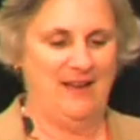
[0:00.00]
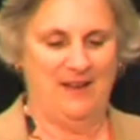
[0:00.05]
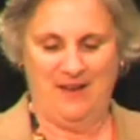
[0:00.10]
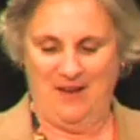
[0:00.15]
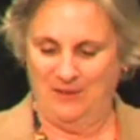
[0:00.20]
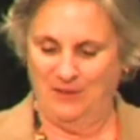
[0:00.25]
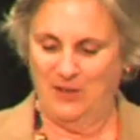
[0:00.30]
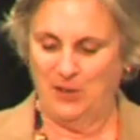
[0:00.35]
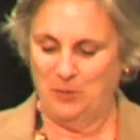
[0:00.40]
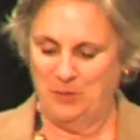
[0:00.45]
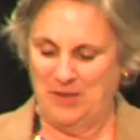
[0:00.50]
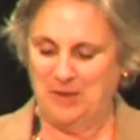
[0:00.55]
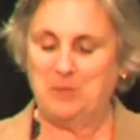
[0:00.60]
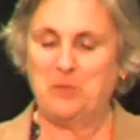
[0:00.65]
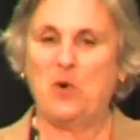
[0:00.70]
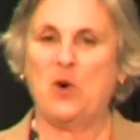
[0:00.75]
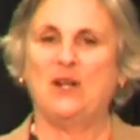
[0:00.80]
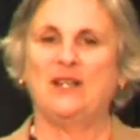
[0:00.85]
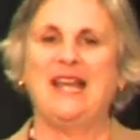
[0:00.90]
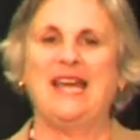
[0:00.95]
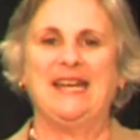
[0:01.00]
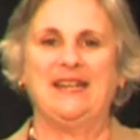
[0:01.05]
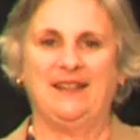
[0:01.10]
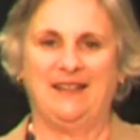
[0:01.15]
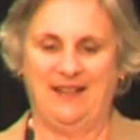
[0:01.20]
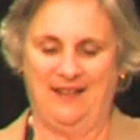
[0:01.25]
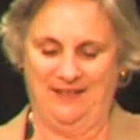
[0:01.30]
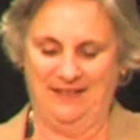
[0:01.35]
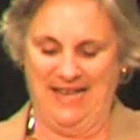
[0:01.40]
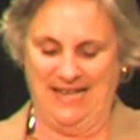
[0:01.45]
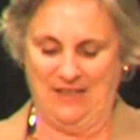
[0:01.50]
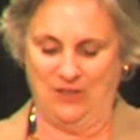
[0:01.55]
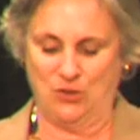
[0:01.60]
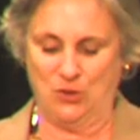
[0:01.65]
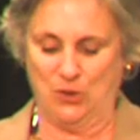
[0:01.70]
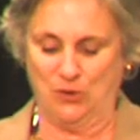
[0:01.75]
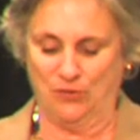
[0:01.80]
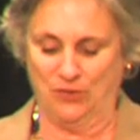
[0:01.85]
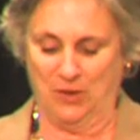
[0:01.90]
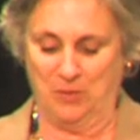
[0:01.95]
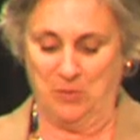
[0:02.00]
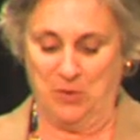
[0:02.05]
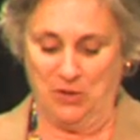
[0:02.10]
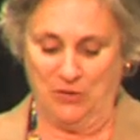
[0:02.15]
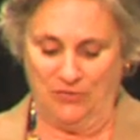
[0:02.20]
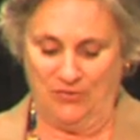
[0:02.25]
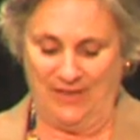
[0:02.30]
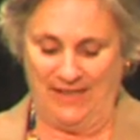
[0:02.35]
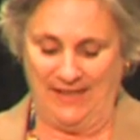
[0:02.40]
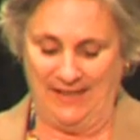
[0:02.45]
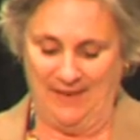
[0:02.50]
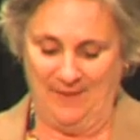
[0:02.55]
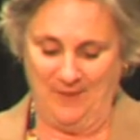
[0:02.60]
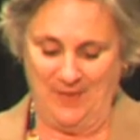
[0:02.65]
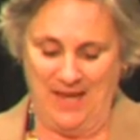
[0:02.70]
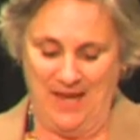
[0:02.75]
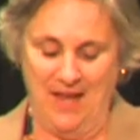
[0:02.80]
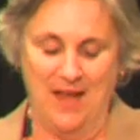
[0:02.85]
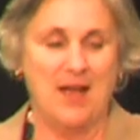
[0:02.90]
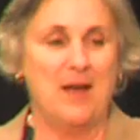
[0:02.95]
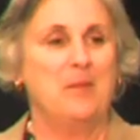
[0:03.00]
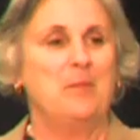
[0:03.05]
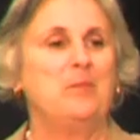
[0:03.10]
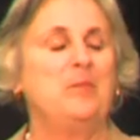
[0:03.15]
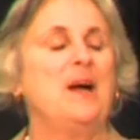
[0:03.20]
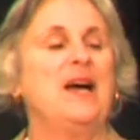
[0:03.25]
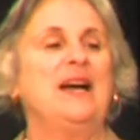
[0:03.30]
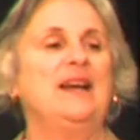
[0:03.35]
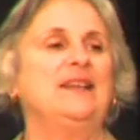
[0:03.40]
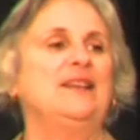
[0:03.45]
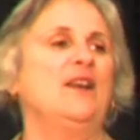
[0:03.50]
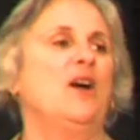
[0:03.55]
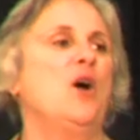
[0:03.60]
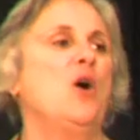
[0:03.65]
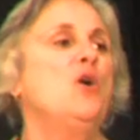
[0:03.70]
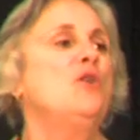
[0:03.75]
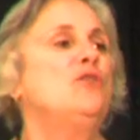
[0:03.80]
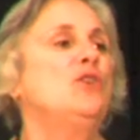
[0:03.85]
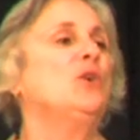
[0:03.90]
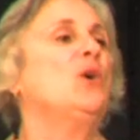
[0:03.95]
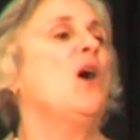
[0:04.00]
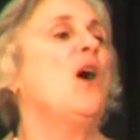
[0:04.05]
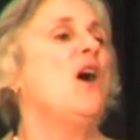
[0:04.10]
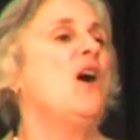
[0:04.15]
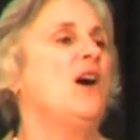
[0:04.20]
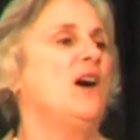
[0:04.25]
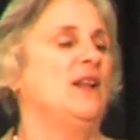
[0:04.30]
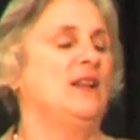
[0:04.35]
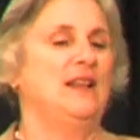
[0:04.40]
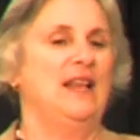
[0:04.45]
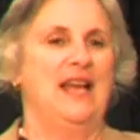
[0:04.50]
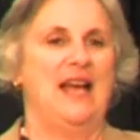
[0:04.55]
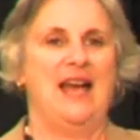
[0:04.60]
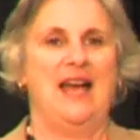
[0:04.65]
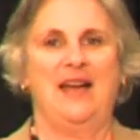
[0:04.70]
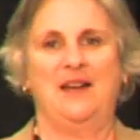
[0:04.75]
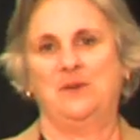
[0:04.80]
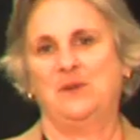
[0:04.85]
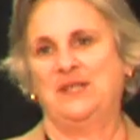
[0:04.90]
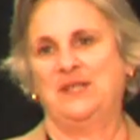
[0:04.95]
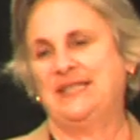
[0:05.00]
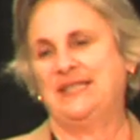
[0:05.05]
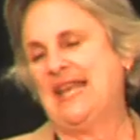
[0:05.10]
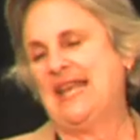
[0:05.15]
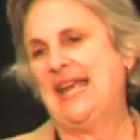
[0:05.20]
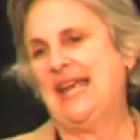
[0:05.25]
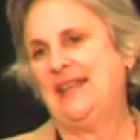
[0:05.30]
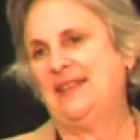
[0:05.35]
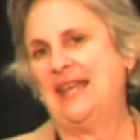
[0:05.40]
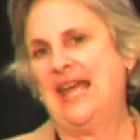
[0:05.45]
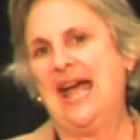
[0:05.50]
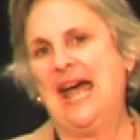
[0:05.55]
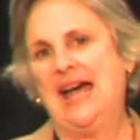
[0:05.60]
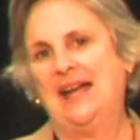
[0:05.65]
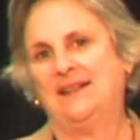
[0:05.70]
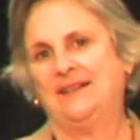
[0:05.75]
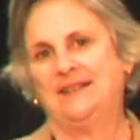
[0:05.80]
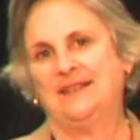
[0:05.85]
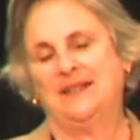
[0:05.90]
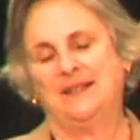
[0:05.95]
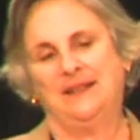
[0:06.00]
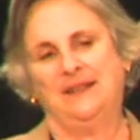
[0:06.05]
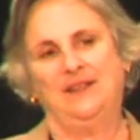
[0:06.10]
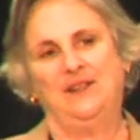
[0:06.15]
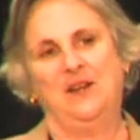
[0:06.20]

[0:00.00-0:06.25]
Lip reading: a little bit more like Dervla Murphy. But overall, I would say that, you